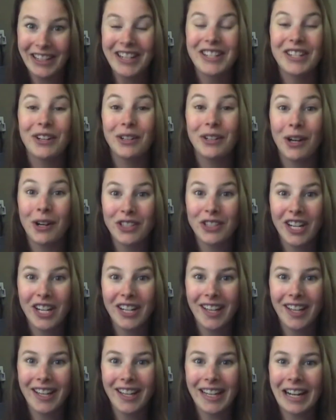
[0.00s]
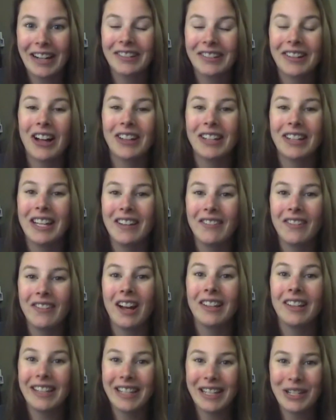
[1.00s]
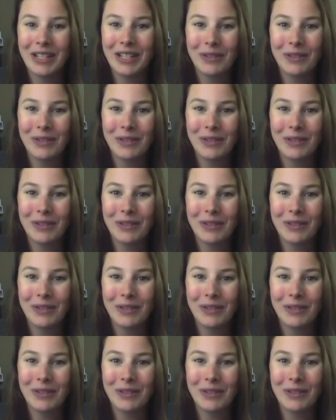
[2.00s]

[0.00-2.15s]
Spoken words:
So go check that out. I'll leave a link